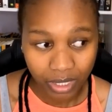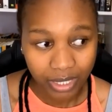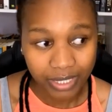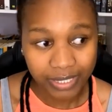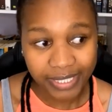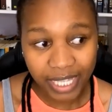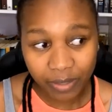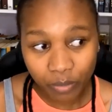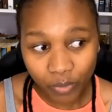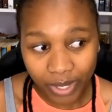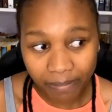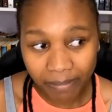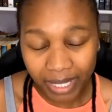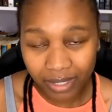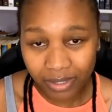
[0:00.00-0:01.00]
same way
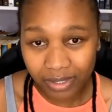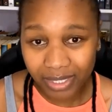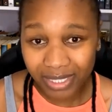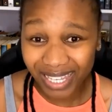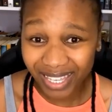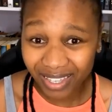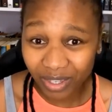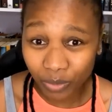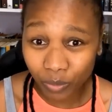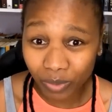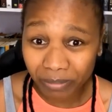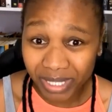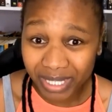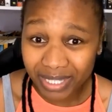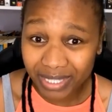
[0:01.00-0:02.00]
males take
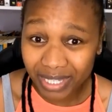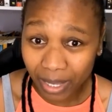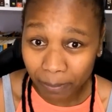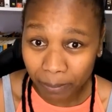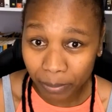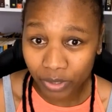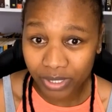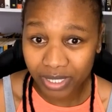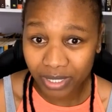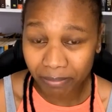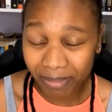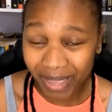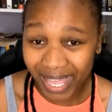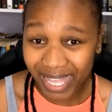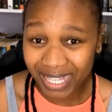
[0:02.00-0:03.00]
women's tampons and
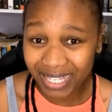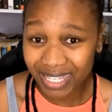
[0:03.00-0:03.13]
pads and